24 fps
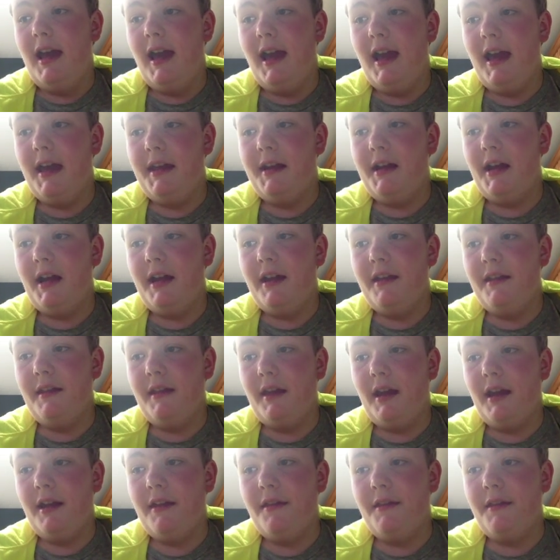And
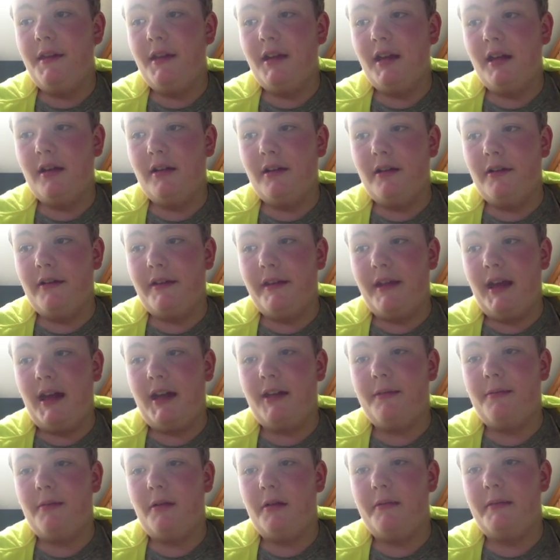I think I'll go to
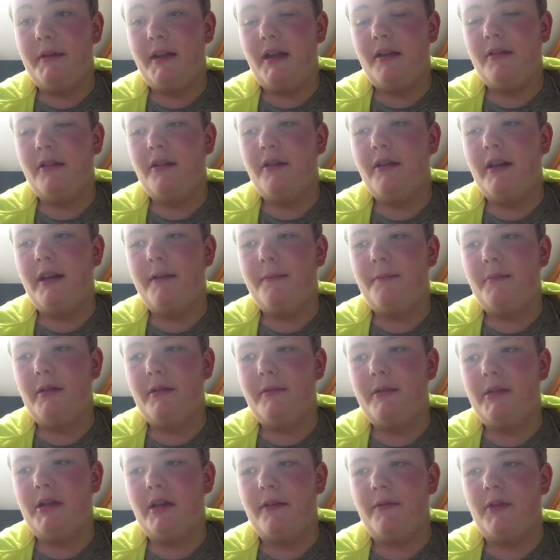that, probably. I'll go to pretty
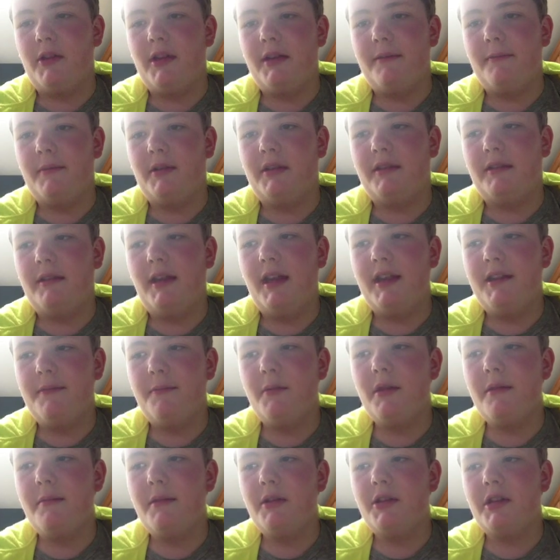much everything. But that's
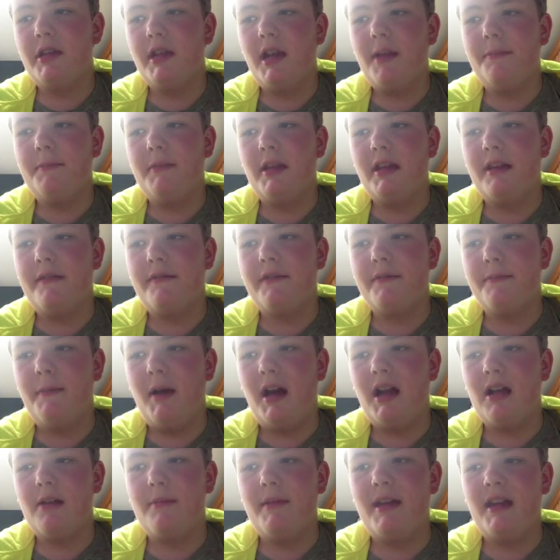pretty much the update of
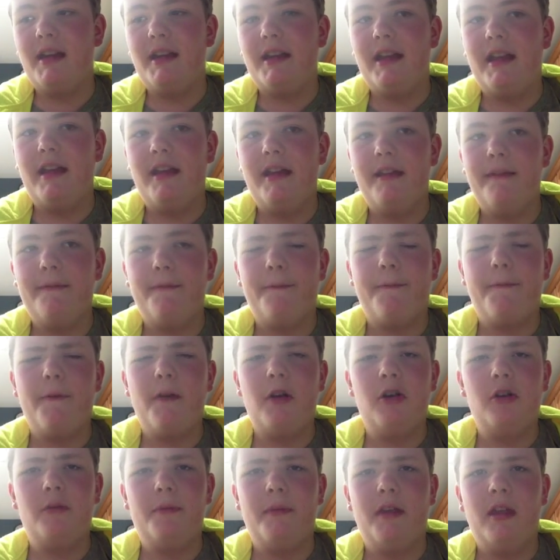Spider-Man in
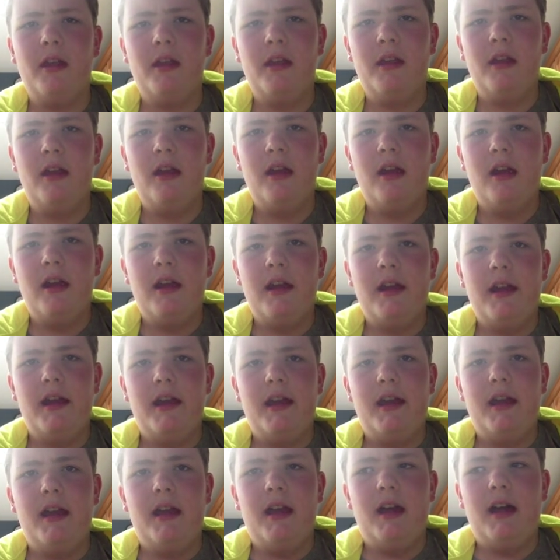film.
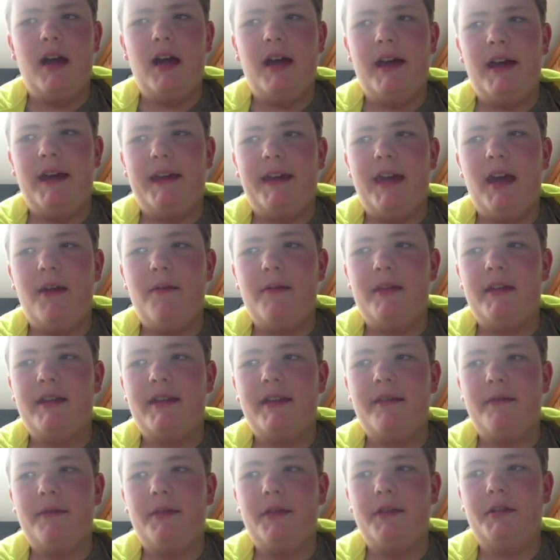I can't wait to
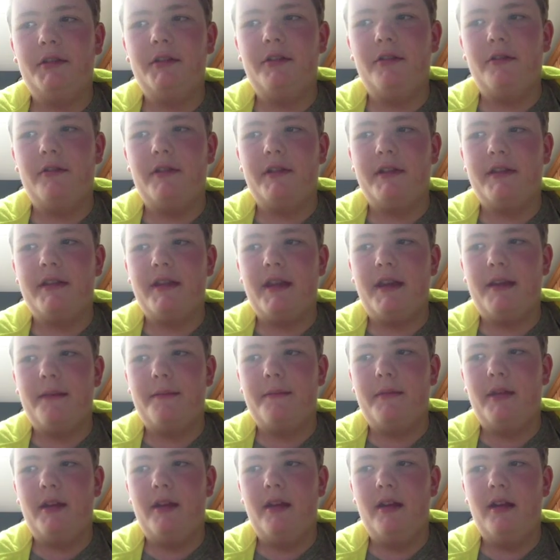see what they'll do. It's,
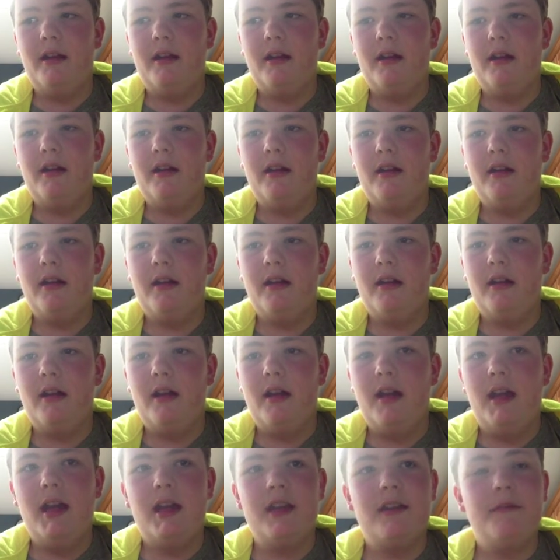
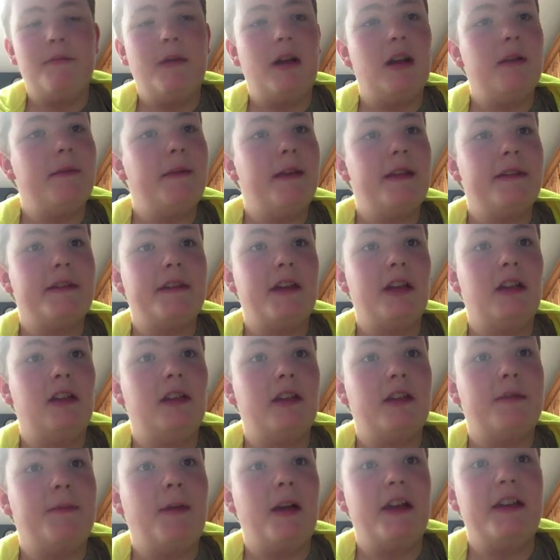Spidey's
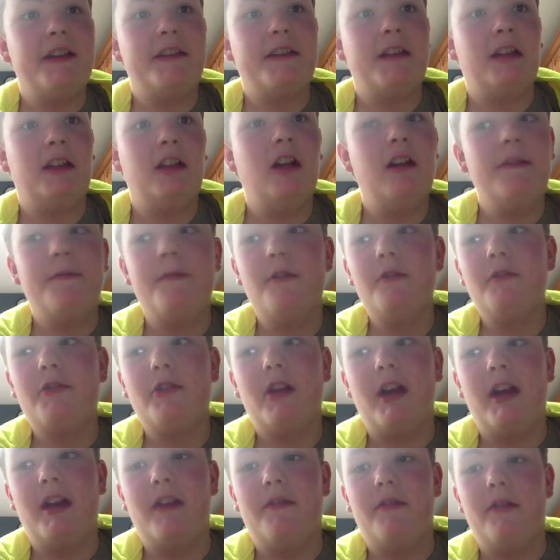got a long
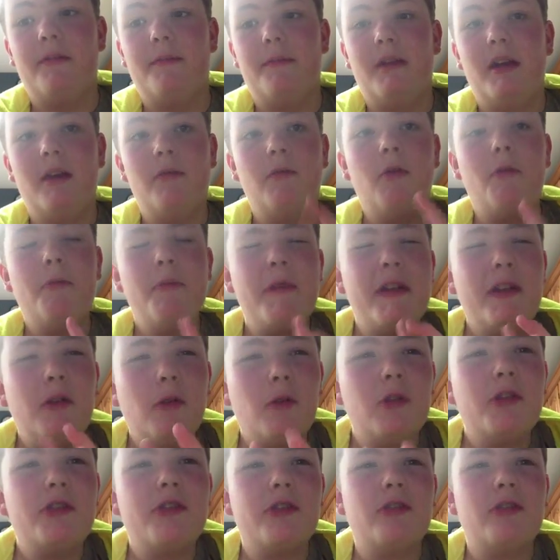future ahead of him. It won't be an origin